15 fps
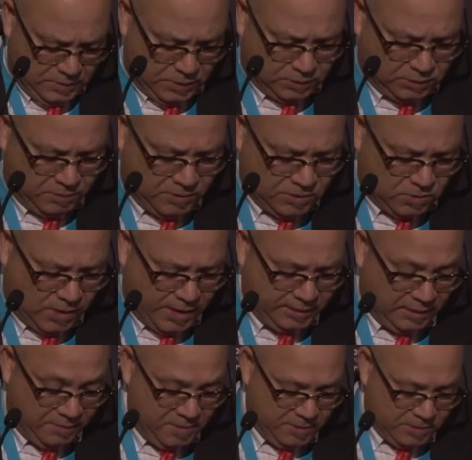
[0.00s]
Dr. Tommy
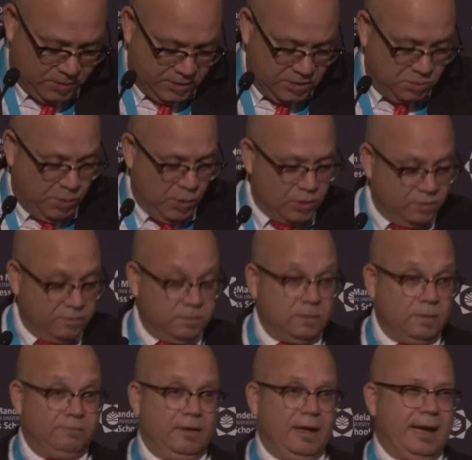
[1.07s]
Mazawai spoke
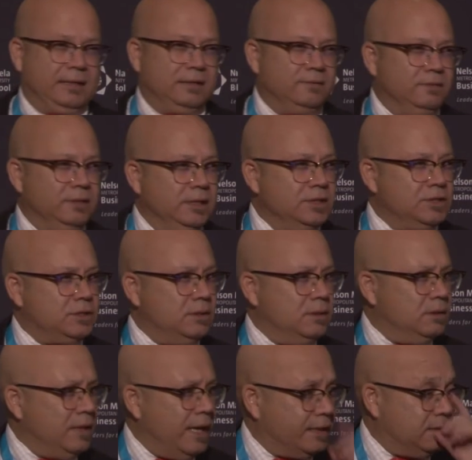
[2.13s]
of active
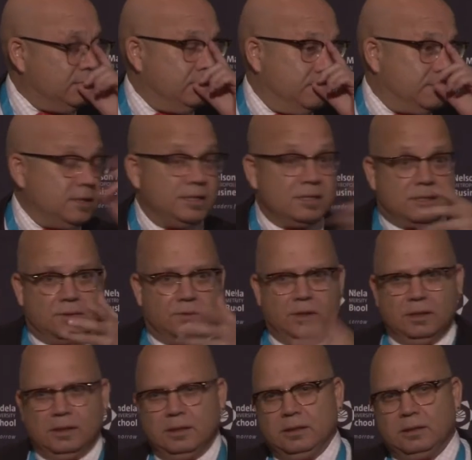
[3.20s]
leadership, active
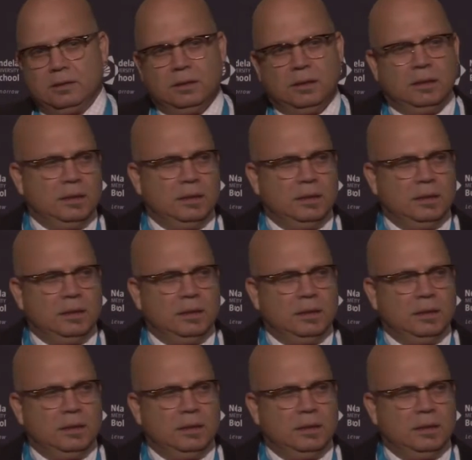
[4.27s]
citizenry earlier.